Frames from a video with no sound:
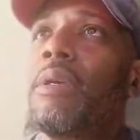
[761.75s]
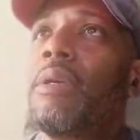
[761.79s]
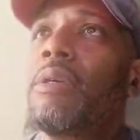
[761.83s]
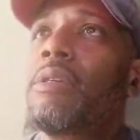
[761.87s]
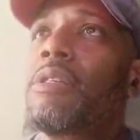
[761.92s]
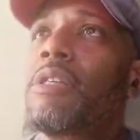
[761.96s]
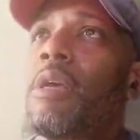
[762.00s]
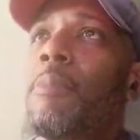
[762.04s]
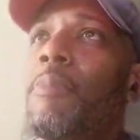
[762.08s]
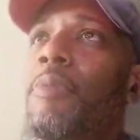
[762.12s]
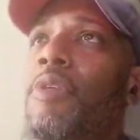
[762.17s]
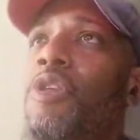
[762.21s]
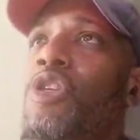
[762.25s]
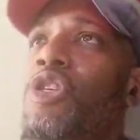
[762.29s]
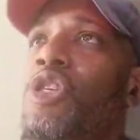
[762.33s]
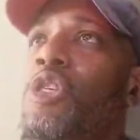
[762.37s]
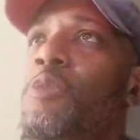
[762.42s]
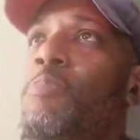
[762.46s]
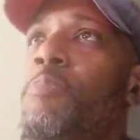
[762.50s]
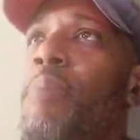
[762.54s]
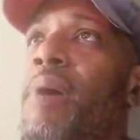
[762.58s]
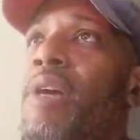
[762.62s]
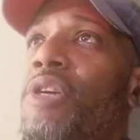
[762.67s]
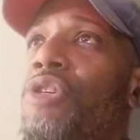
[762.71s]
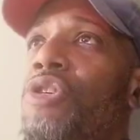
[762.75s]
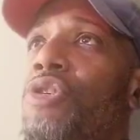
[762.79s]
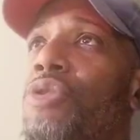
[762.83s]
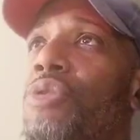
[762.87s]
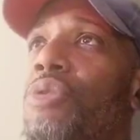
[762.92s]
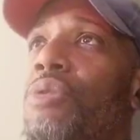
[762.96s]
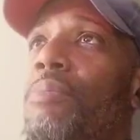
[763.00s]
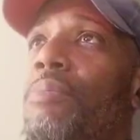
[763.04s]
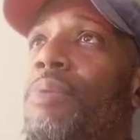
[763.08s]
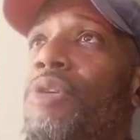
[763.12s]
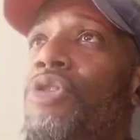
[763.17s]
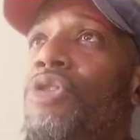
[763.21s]
something special,
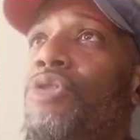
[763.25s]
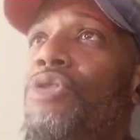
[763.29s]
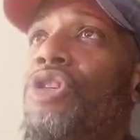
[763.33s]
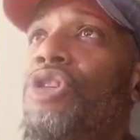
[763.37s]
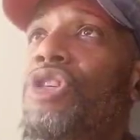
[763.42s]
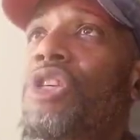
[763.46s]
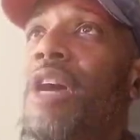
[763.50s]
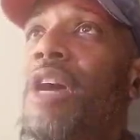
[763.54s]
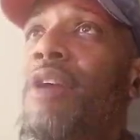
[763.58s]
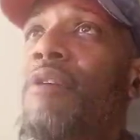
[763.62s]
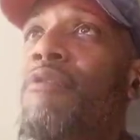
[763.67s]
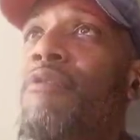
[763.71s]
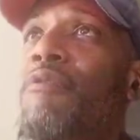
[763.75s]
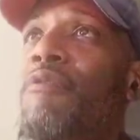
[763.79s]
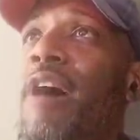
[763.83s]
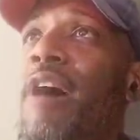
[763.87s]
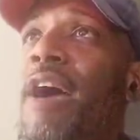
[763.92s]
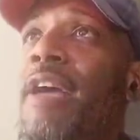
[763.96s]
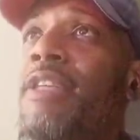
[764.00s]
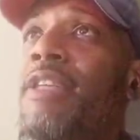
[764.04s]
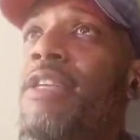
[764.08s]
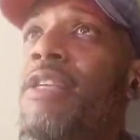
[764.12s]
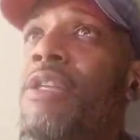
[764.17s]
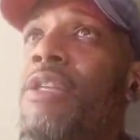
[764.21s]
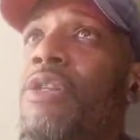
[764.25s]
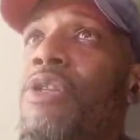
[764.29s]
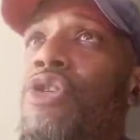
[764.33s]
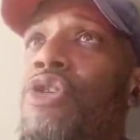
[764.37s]
but you just gotta find it in the